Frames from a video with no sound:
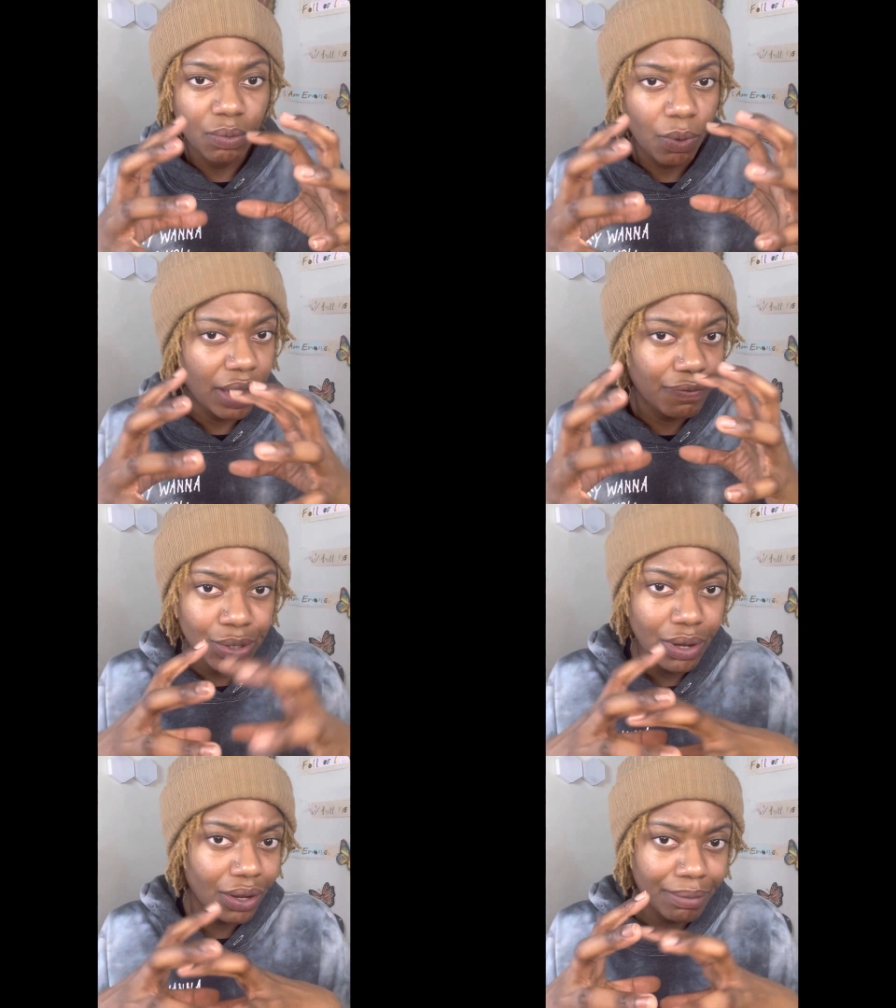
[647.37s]
if
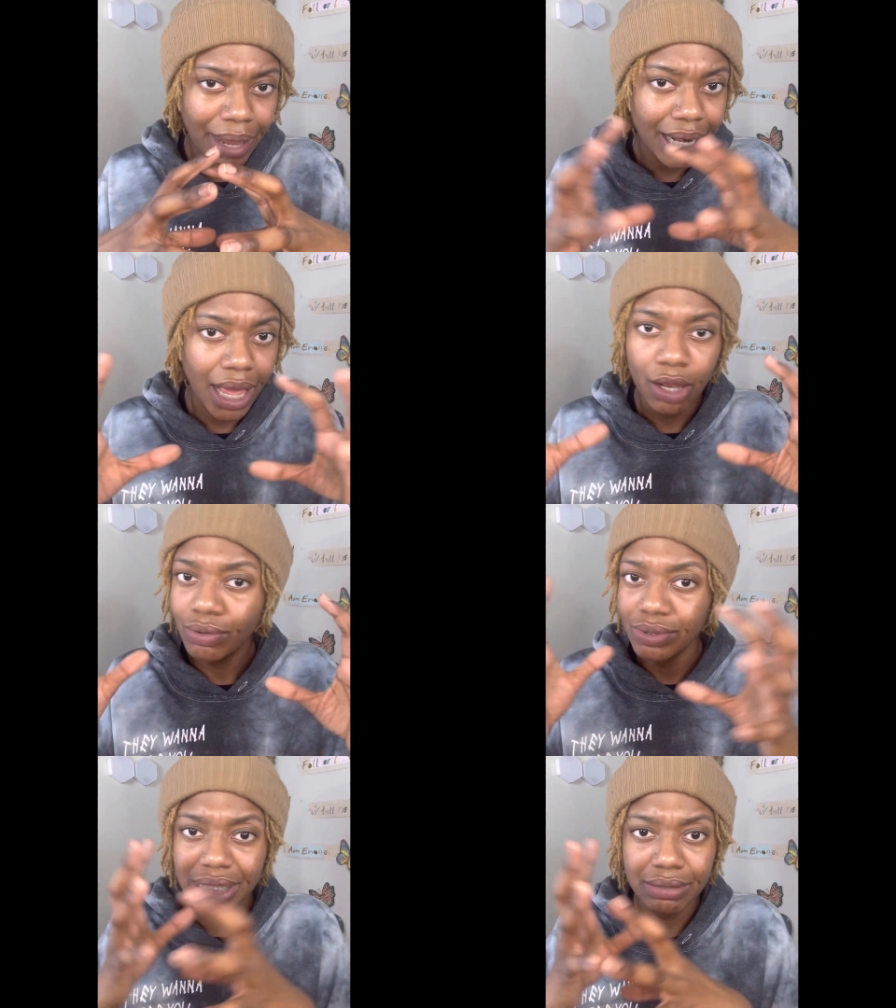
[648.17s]
you go to
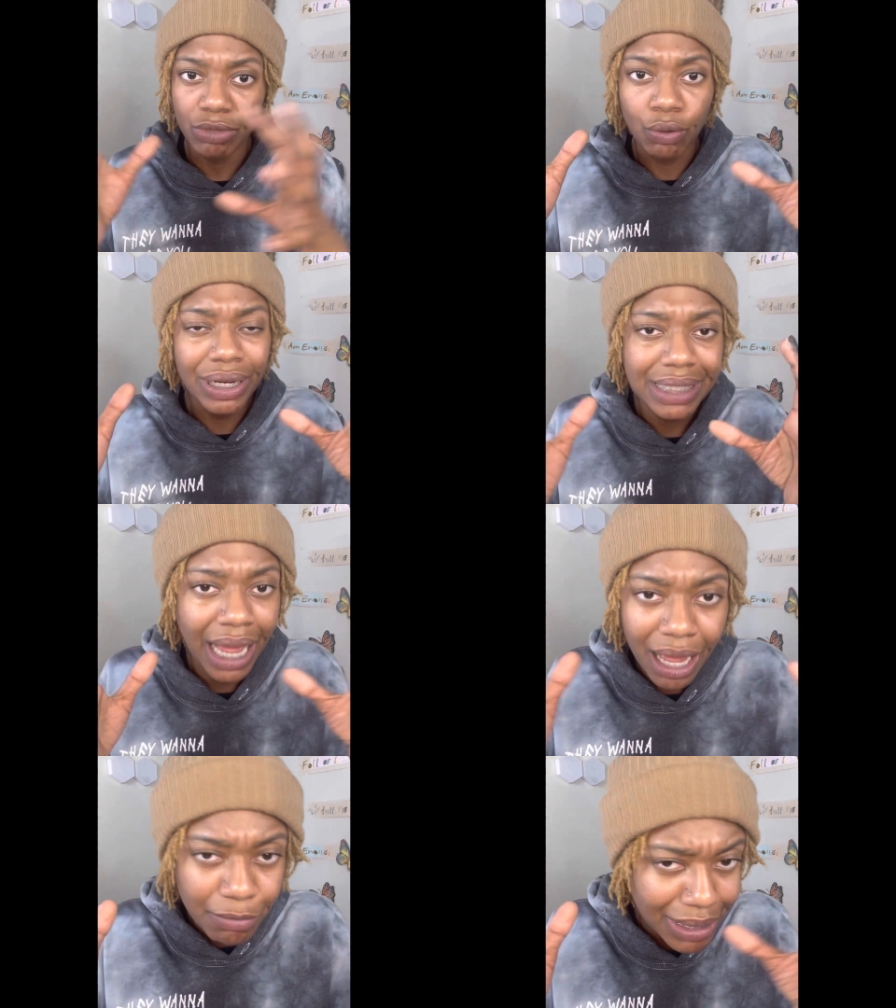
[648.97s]
McDonald's three
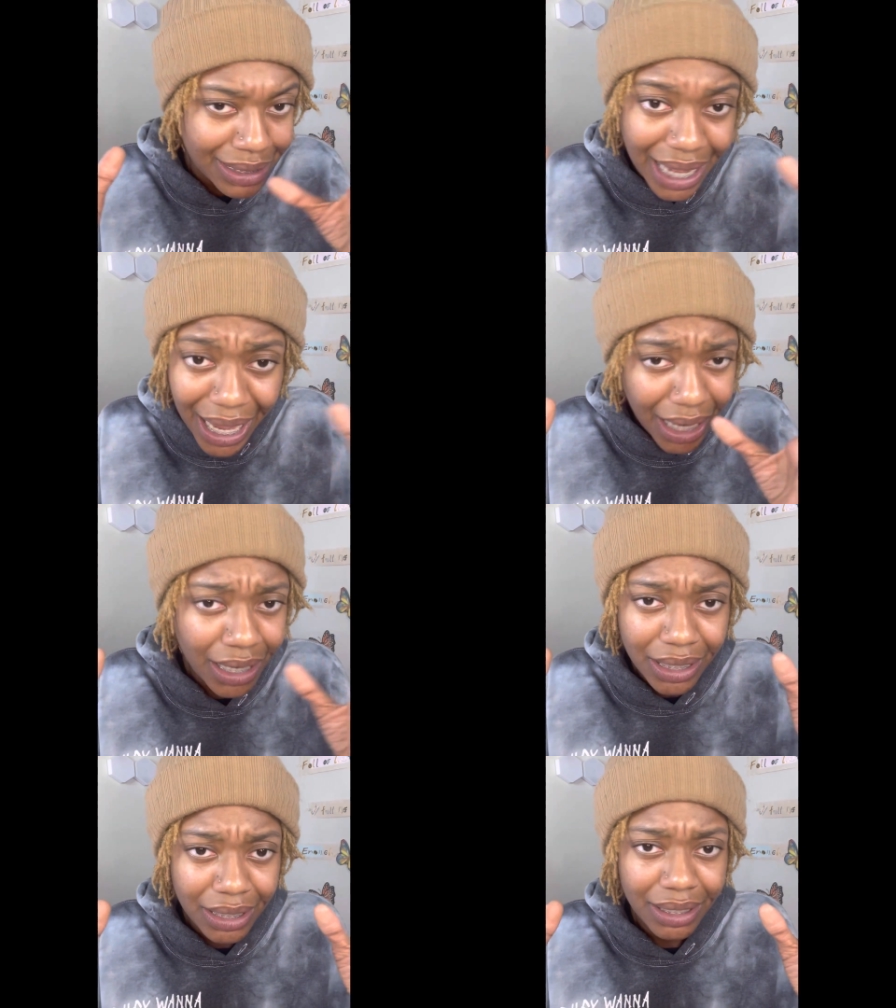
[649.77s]
times a day.